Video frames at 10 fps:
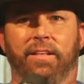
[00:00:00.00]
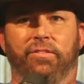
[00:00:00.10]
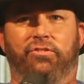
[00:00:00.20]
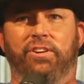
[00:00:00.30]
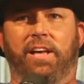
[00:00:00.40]

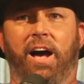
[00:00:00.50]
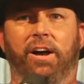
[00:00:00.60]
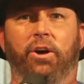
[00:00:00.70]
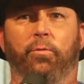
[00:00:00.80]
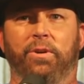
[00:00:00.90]
The
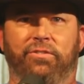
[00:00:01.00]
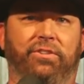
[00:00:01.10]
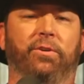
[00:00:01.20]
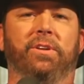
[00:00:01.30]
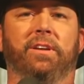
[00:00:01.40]
Chicago
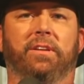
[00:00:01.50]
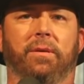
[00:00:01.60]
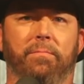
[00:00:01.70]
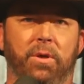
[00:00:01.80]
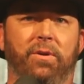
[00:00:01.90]
Resilient
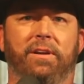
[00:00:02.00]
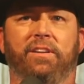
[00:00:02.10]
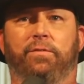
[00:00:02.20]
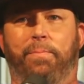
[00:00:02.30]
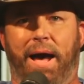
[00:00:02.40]

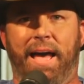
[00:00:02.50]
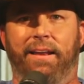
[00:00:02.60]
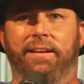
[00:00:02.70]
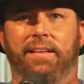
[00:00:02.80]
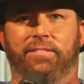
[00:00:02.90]
Communities
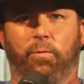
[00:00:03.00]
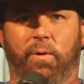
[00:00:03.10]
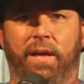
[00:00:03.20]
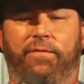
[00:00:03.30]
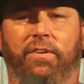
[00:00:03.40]
Pilot is a
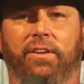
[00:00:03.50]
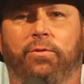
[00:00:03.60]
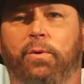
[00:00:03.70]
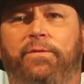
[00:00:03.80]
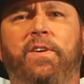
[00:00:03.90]
way for us
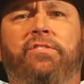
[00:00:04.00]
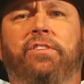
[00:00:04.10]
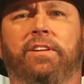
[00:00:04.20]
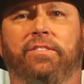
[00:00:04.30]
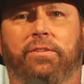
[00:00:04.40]
to
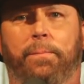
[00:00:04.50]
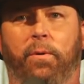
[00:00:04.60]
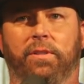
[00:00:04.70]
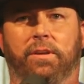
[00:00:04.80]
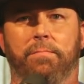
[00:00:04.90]
efficiently
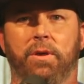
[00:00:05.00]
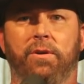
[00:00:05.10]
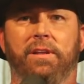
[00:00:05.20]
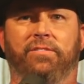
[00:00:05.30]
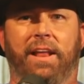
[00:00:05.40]
support the
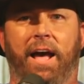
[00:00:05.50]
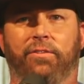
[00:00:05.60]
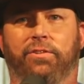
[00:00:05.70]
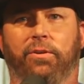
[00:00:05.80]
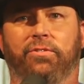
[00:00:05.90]
communities and
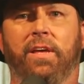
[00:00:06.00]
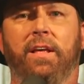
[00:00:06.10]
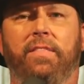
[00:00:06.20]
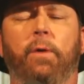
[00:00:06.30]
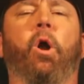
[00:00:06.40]
households
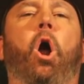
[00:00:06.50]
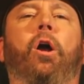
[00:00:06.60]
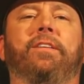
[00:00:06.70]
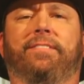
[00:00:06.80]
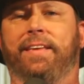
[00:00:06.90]
that were
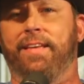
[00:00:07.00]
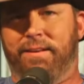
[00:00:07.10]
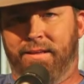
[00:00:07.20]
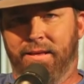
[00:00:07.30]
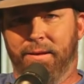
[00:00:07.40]
hardest
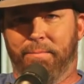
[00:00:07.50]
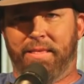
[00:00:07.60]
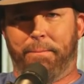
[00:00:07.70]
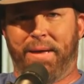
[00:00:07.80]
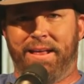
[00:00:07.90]
hit
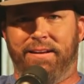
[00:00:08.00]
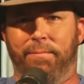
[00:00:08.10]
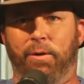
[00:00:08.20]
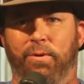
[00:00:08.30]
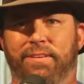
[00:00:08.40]
by the
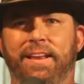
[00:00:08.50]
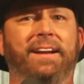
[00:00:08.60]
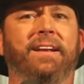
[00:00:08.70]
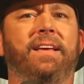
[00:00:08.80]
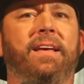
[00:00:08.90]
pandemic with
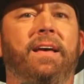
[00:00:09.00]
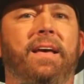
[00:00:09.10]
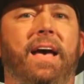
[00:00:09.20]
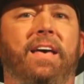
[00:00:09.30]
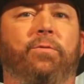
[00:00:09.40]
dignity,
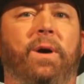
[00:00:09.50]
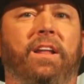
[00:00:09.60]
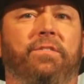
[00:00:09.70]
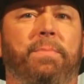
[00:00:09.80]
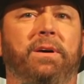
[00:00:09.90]
as
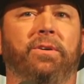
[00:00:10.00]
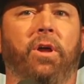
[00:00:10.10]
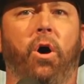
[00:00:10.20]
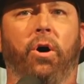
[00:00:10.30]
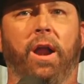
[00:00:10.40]
well as build
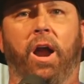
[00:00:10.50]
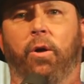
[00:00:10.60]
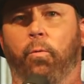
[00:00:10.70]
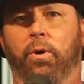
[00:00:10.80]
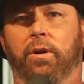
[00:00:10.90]
on
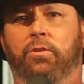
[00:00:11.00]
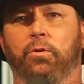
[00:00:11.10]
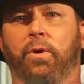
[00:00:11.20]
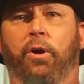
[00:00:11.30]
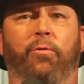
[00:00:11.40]
our work
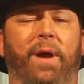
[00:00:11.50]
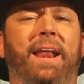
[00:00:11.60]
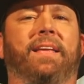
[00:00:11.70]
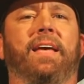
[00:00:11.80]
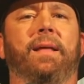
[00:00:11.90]
to
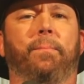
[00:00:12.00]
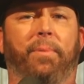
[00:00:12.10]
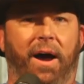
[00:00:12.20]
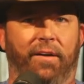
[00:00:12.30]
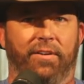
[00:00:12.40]
eradicate
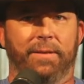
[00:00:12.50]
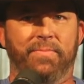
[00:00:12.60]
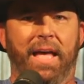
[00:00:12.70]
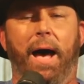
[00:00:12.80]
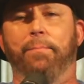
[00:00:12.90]
poverty.
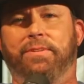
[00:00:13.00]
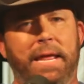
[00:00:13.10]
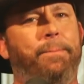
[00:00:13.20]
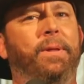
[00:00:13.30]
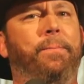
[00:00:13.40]
I'm
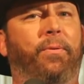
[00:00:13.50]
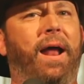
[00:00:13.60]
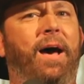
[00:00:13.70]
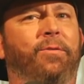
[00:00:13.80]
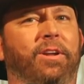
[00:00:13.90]
deeply
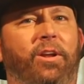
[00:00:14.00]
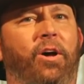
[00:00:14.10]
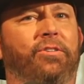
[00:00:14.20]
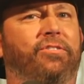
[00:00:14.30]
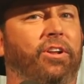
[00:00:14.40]
proud to
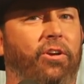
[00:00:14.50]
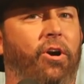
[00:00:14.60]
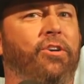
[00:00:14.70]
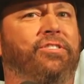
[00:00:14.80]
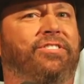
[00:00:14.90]
launch the
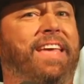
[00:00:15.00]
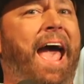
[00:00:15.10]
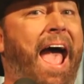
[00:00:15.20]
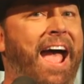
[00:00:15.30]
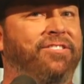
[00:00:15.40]
largest
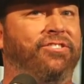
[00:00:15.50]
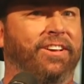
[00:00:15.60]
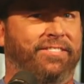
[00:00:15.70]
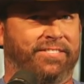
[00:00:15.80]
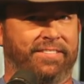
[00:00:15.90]
cash
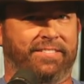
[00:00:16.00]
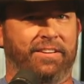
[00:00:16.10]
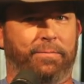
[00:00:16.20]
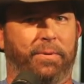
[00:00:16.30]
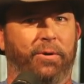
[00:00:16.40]

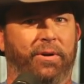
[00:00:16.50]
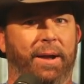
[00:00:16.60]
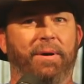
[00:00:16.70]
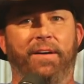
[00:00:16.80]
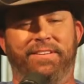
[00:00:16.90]
assistance
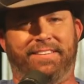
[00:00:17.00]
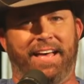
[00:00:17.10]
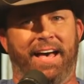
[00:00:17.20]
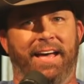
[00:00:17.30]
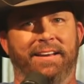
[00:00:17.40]
program of its
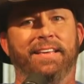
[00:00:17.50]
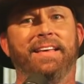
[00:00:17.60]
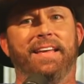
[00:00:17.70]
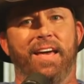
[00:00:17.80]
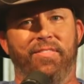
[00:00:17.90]
kind
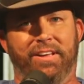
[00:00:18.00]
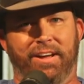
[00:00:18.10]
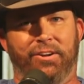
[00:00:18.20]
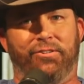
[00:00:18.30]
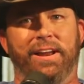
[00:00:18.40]
in the
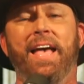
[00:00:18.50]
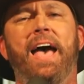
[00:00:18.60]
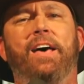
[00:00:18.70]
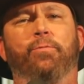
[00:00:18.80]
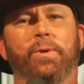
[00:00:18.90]
country
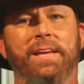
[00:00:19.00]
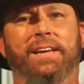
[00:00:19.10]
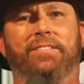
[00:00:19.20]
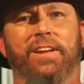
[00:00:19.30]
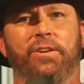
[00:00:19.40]
as we
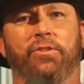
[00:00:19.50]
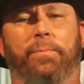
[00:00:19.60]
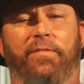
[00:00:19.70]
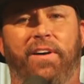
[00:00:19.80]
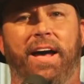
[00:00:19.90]
continue to
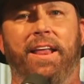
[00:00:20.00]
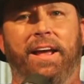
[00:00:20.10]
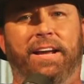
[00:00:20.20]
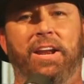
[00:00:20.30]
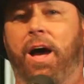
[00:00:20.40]
provide
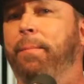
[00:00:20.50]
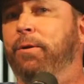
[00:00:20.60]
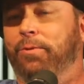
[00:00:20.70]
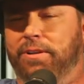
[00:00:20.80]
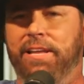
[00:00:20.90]

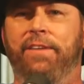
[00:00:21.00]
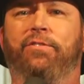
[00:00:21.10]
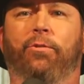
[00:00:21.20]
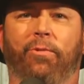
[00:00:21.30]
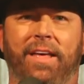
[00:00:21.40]
economic
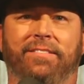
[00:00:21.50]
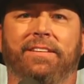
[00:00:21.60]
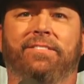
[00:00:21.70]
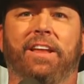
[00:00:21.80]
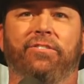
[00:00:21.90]
relief to
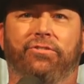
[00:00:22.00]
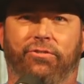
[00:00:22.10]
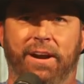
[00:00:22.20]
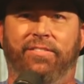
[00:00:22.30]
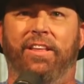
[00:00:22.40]
residents and
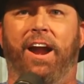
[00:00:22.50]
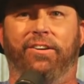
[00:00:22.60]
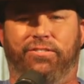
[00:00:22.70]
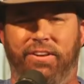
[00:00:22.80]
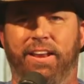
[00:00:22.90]
strengthen
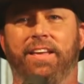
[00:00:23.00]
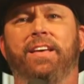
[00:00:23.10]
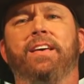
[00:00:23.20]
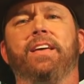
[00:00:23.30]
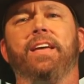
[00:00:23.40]
our
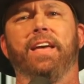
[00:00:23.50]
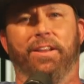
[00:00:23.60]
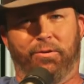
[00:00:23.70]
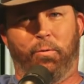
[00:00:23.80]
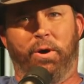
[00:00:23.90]
city,
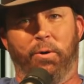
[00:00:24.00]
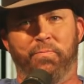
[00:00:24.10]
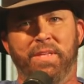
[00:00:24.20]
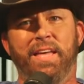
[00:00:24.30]
end quote.